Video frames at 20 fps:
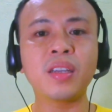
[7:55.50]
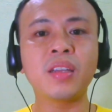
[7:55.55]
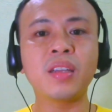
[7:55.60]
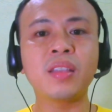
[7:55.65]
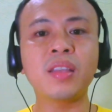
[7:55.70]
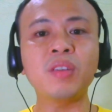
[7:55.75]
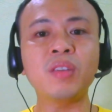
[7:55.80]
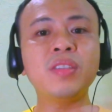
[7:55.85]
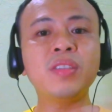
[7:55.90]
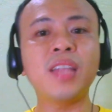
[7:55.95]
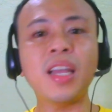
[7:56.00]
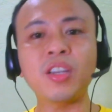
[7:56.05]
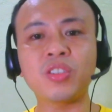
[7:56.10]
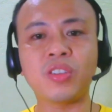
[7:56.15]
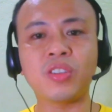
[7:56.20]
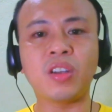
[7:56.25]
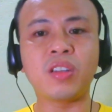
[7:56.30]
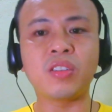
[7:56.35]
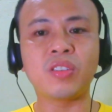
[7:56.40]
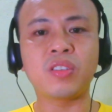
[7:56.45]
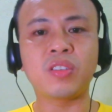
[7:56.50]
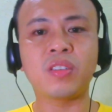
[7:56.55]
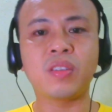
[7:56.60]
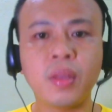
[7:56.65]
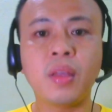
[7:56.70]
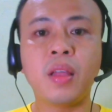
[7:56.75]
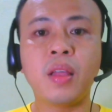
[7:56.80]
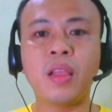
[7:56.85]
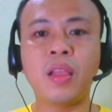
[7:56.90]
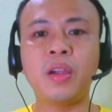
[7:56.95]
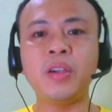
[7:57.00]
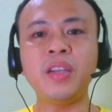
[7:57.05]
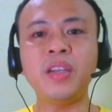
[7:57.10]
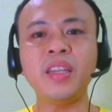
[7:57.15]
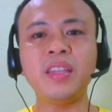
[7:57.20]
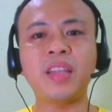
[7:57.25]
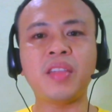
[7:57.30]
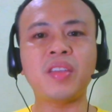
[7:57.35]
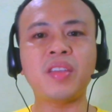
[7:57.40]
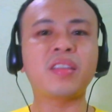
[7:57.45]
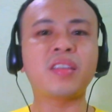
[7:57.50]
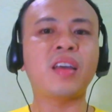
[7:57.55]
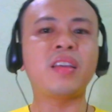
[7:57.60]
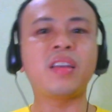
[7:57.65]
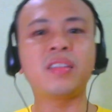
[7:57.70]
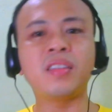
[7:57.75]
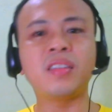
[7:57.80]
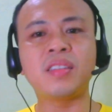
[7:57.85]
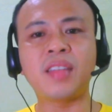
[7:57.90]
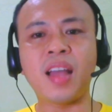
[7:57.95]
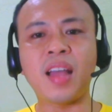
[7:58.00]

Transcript: the connections. Learning data science is